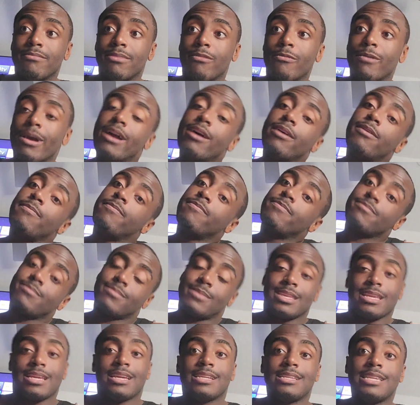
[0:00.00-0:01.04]
But well,
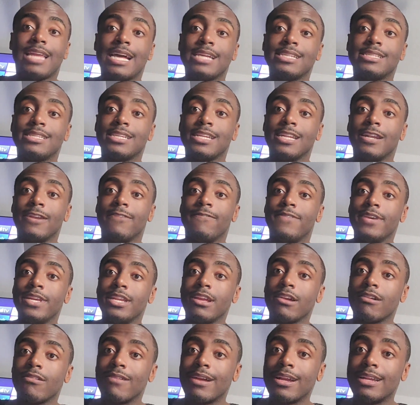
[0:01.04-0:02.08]
that's it in the
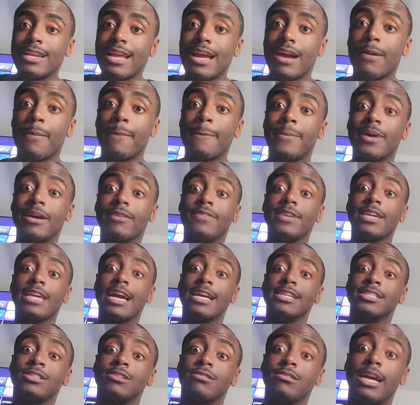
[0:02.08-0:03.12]
video right now. But if you
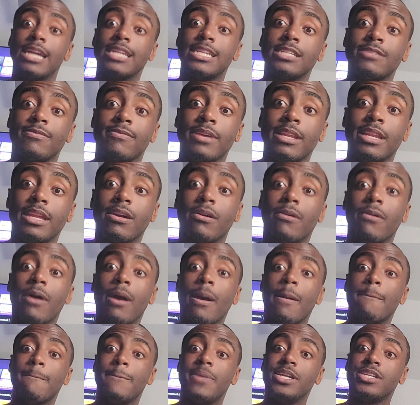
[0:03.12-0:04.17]
guys do like this video,
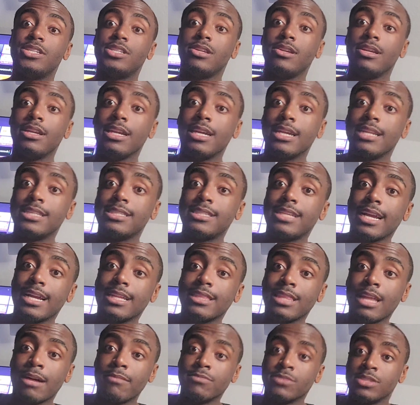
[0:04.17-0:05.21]
be sure you give this thing
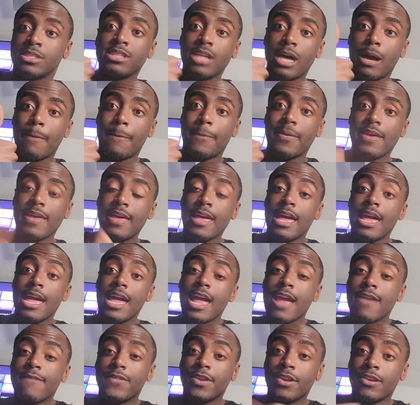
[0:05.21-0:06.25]
a thumbs up.
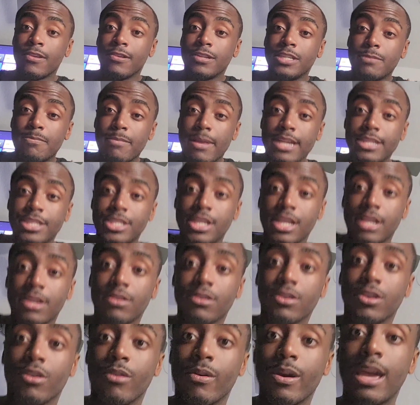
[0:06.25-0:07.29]
If you're new to my
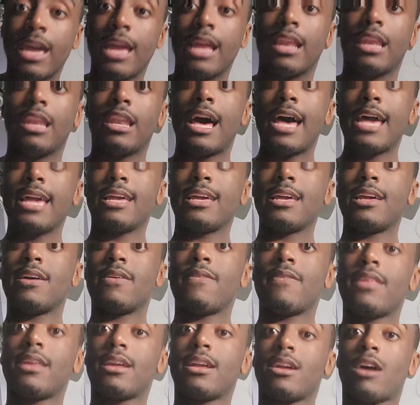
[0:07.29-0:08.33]
channel, go ahead and like,
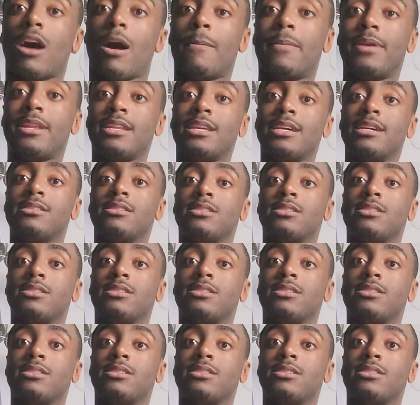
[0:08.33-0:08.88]
comment,